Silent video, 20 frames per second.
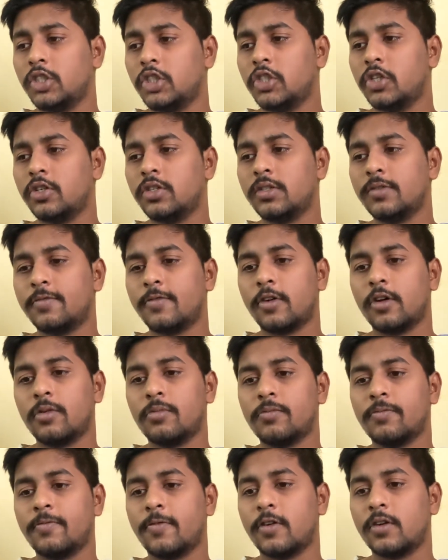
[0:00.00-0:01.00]
features
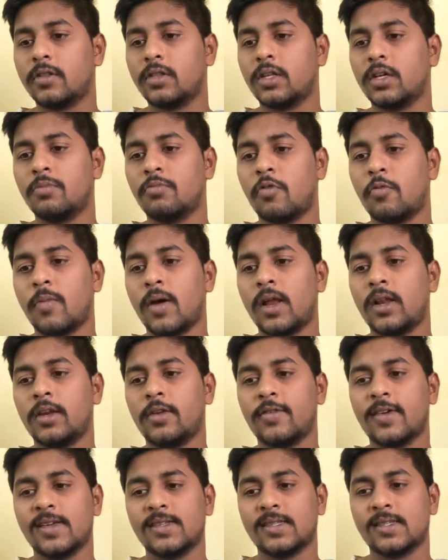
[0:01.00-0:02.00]
from other mobile
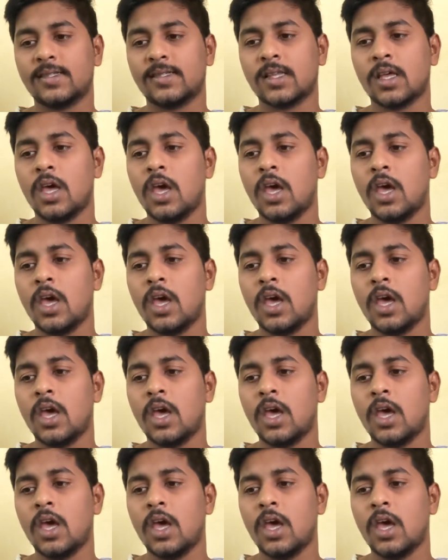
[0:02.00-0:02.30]
devices,